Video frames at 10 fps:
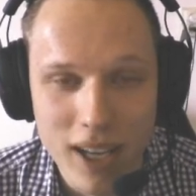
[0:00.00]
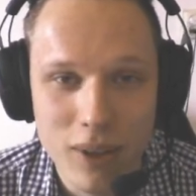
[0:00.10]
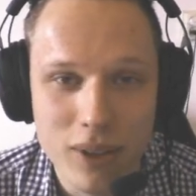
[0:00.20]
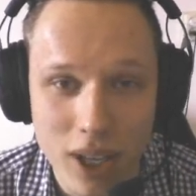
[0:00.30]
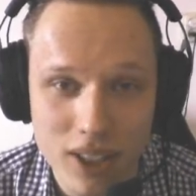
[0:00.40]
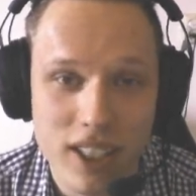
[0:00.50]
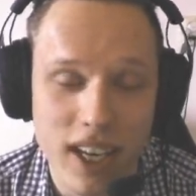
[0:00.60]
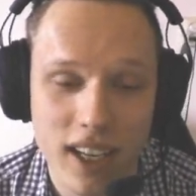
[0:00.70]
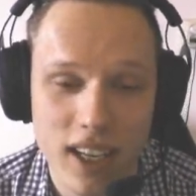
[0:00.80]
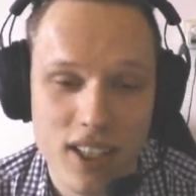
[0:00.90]
know Dutch and
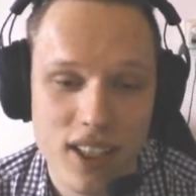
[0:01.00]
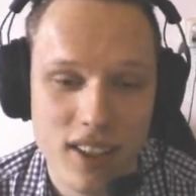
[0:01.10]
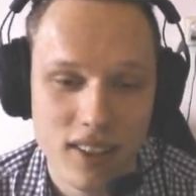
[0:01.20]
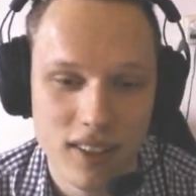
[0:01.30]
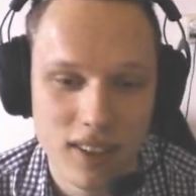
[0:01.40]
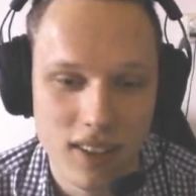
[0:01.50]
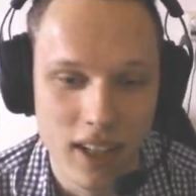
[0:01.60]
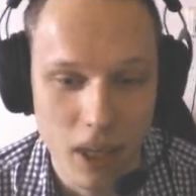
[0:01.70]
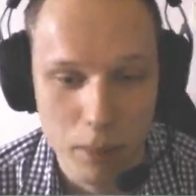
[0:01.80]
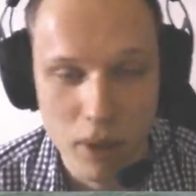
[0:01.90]
English, a
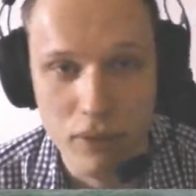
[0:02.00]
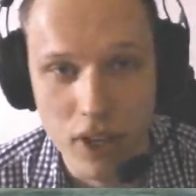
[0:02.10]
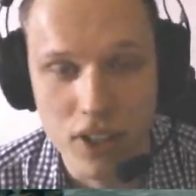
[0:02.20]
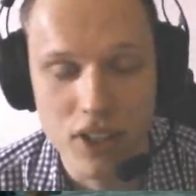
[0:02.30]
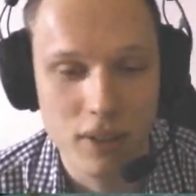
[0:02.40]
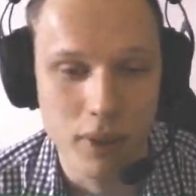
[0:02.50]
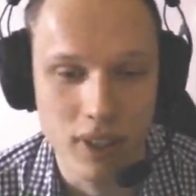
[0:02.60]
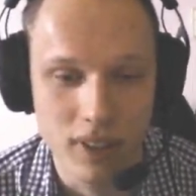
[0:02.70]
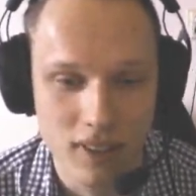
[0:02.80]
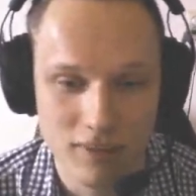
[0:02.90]
little bit of French, but
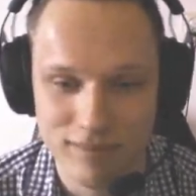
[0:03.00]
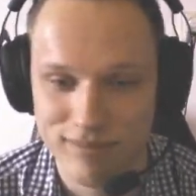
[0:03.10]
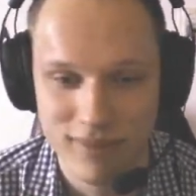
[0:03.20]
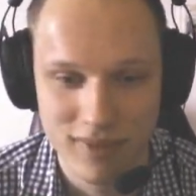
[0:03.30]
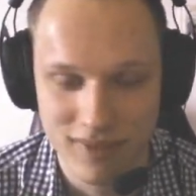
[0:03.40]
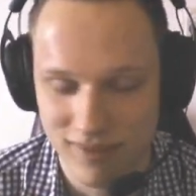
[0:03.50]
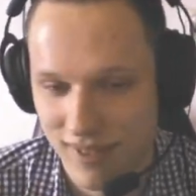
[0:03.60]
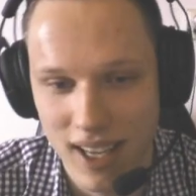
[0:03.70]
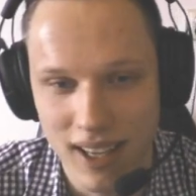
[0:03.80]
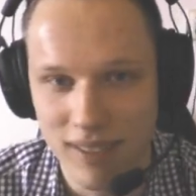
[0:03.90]

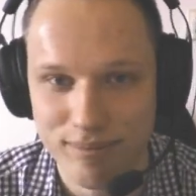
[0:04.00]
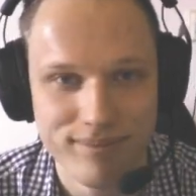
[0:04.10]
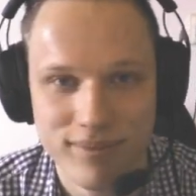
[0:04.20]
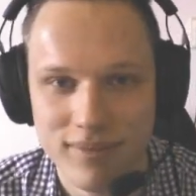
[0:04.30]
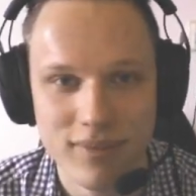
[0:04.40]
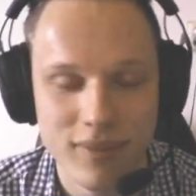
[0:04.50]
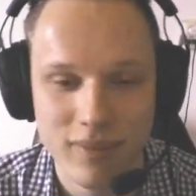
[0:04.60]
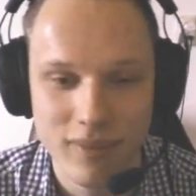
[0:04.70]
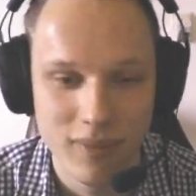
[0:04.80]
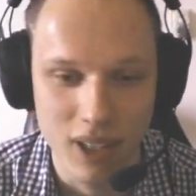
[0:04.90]
yeah,
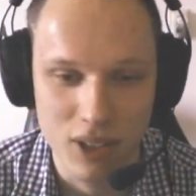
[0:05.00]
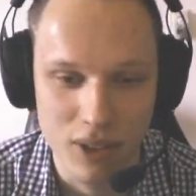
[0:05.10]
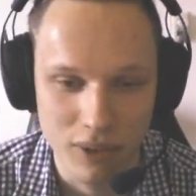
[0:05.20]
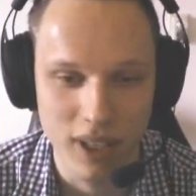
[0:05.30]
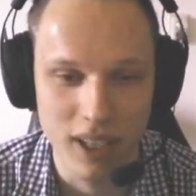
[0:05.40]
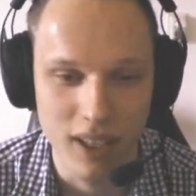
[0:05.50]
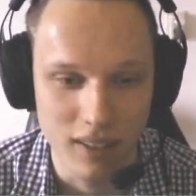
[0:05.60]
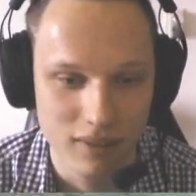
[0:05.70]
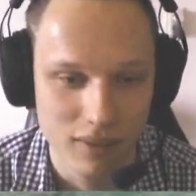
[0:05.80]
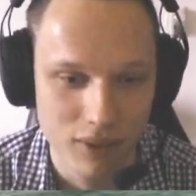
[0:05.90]
that's really
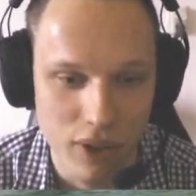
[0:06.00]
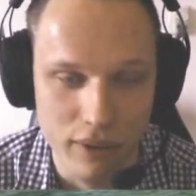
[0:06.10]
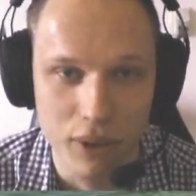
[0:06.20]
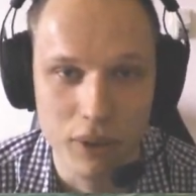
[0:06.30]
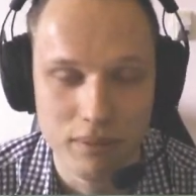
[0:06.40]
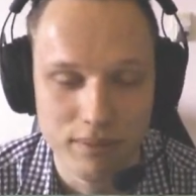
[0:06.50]
trivial.